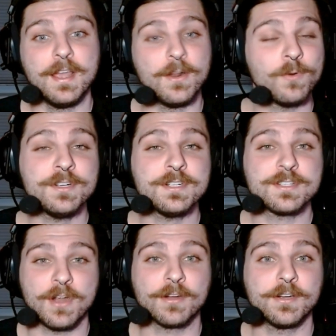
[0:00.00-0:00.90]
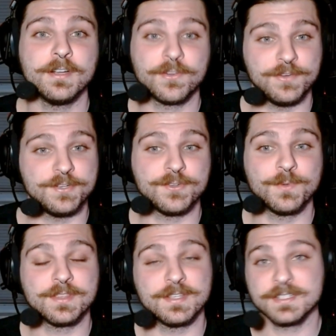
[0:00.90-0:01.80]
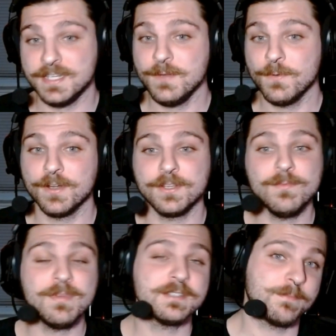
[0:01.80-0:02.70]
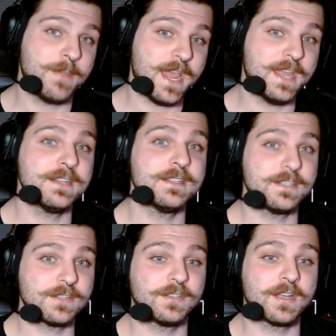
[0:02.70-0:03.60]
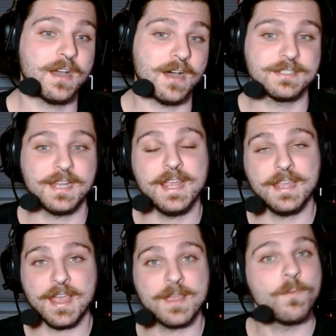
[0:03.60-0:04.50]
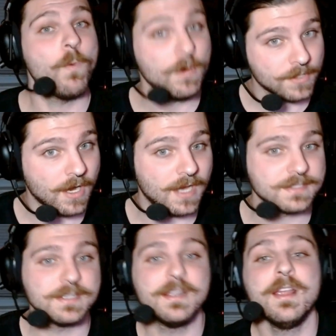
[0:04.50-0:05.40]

In order to target a creature with this keyword, you must pay an additional cost, aka Ward cost.